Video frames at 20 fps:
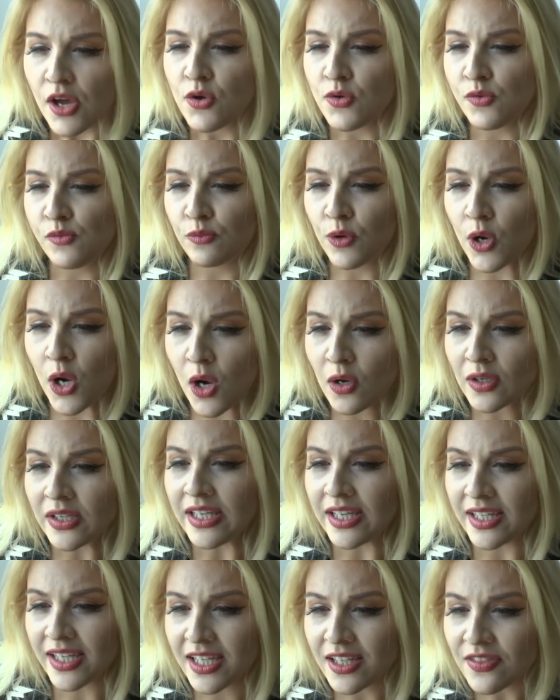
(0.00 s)

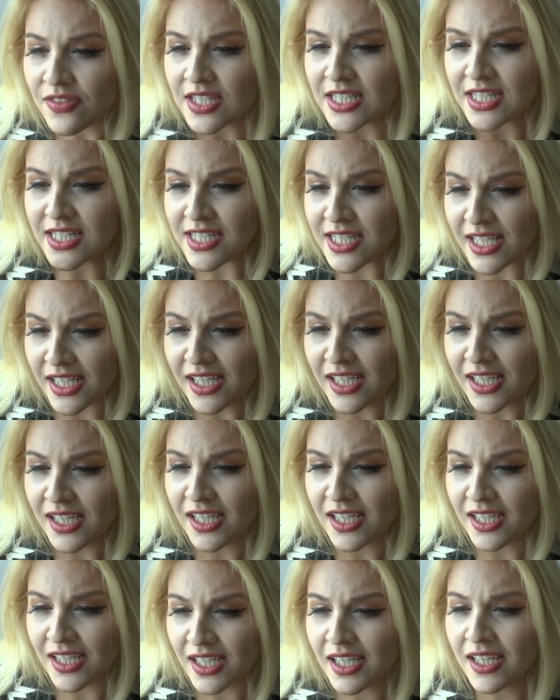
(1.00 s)
rolling in the
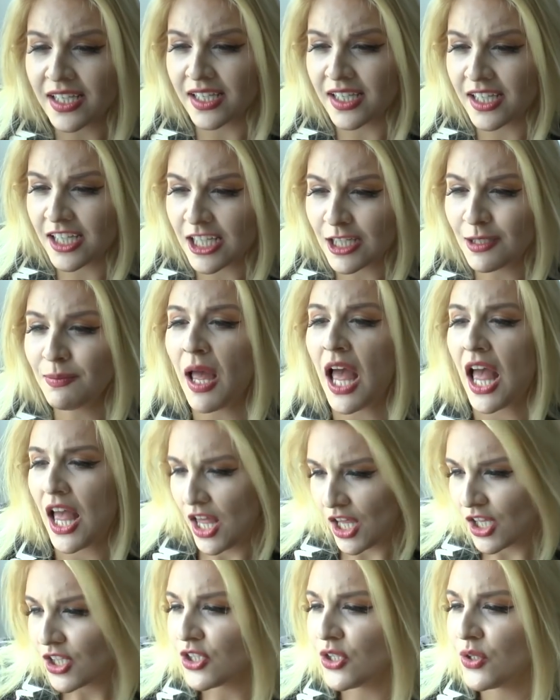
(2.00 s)
deep,
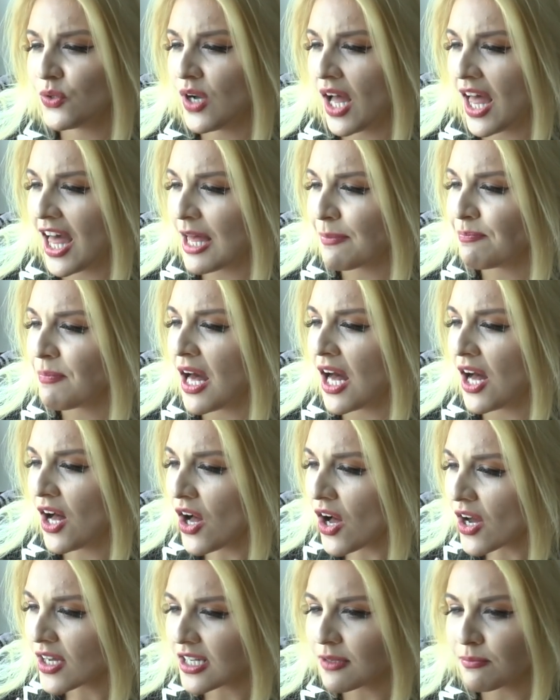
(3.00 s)
you had my
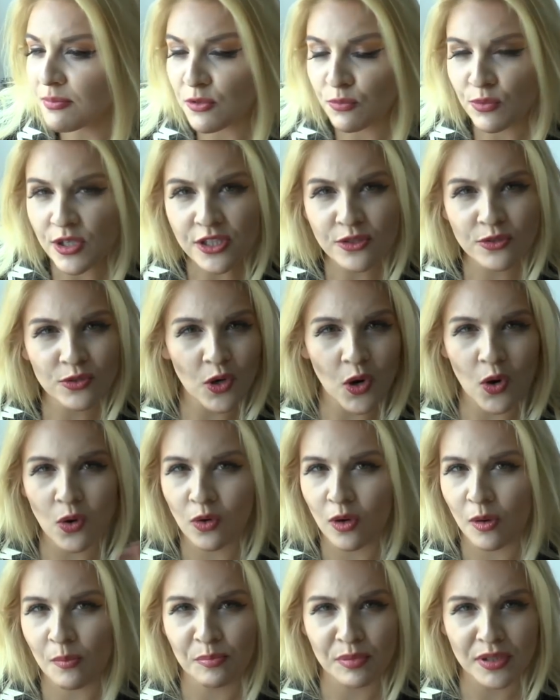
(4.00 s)
heart, and but when you go
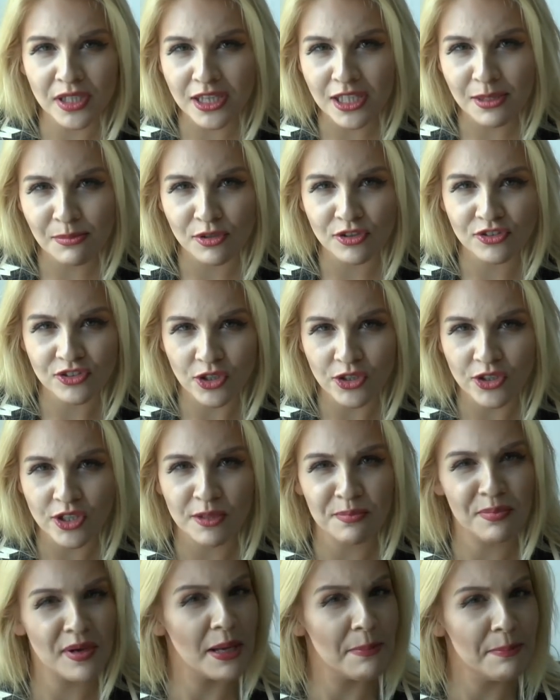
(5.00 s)
completely
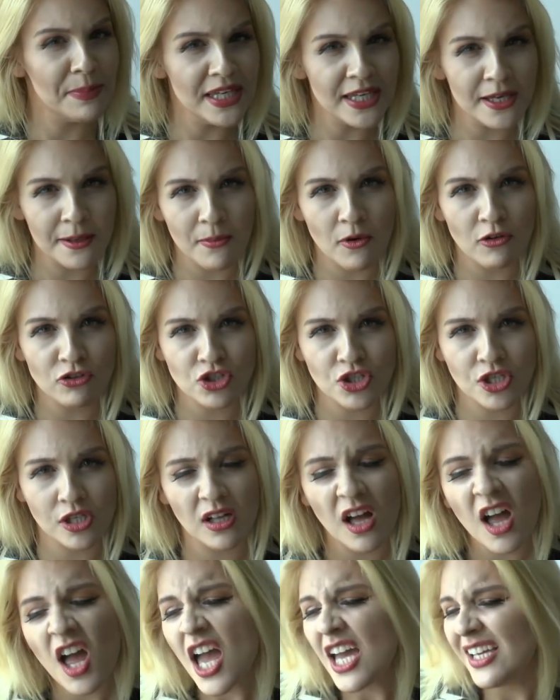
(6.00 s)
berserker by being
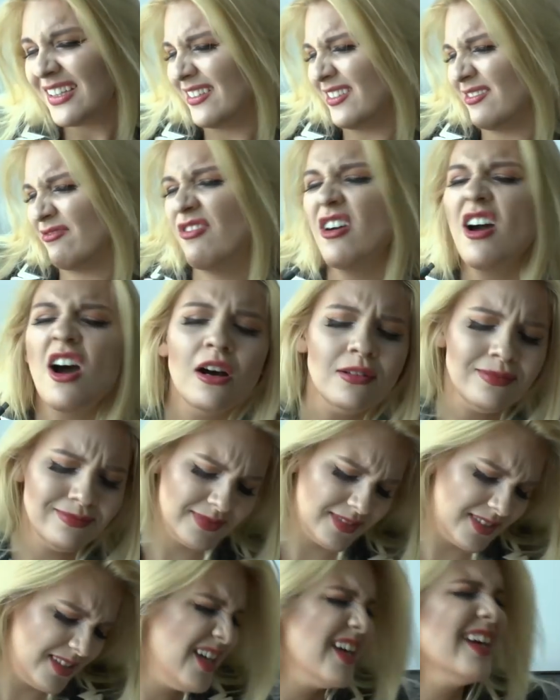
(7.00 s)
emotional, running